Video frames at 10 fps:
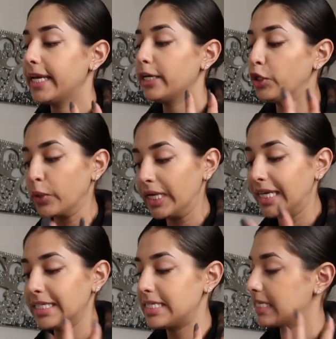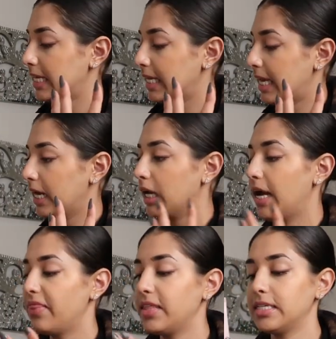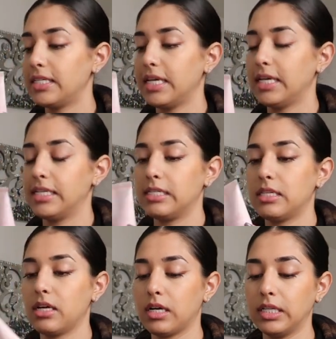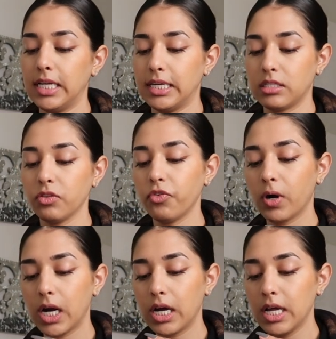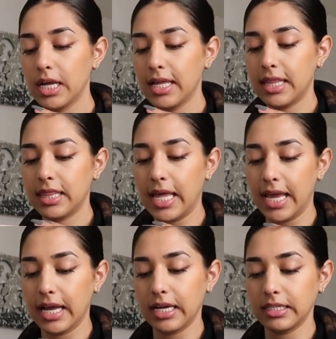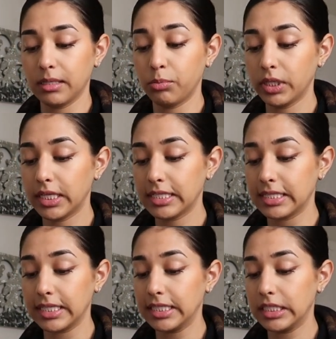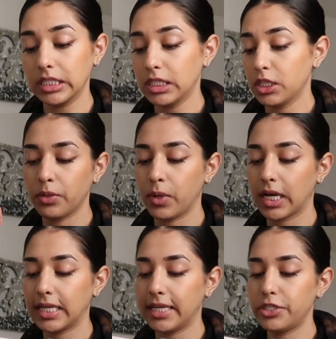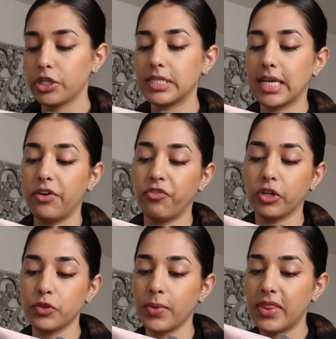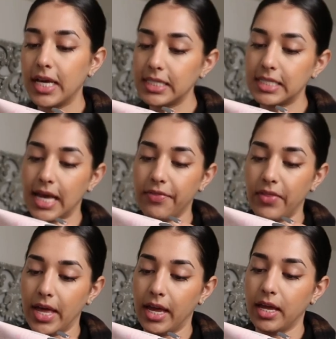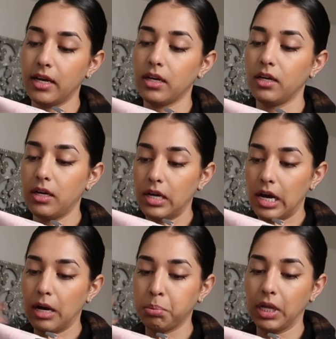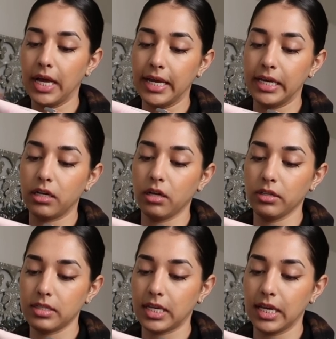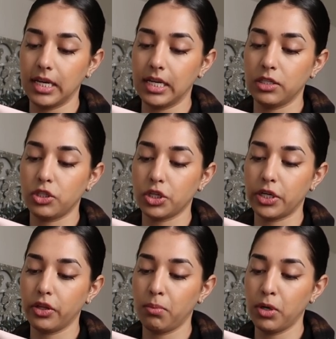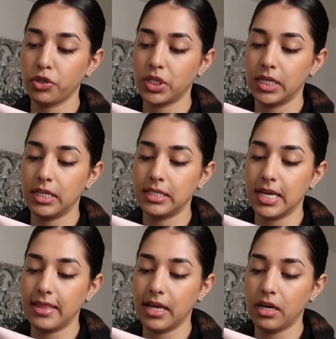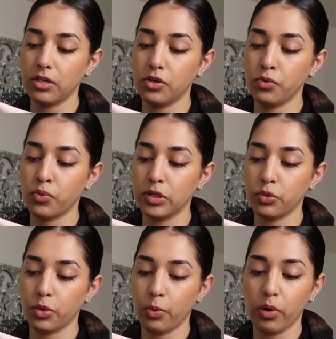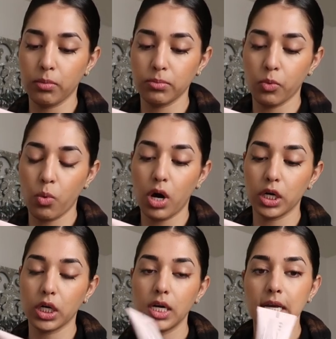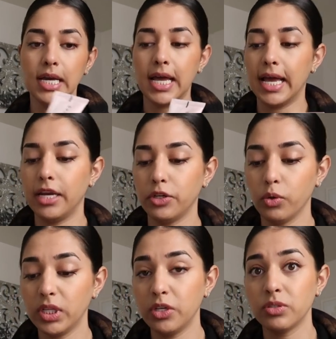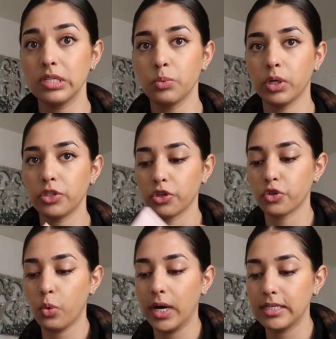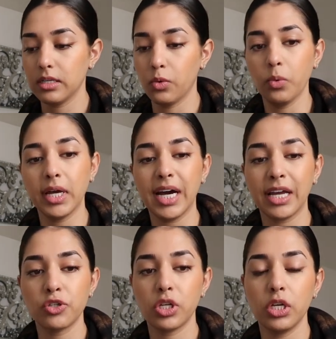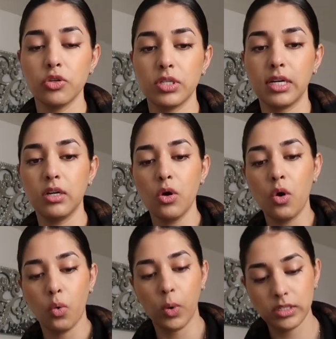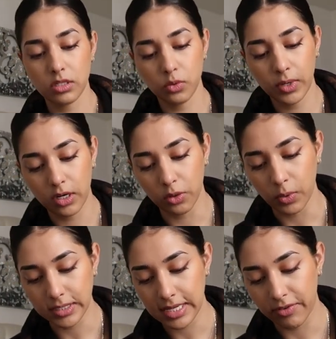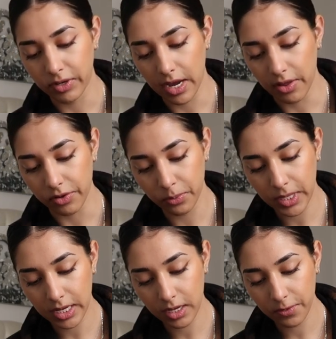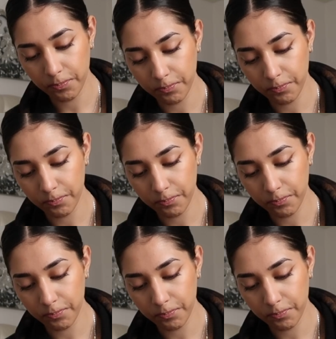ingredient skincare, and this is clean at Sephora, and I'm really excited. You want to cleanse your skin first with this and then apply it on the skin in circular motions, and then you rinse with warm water, and you only use this once or twice a week. I usually use it once a week or once every other week,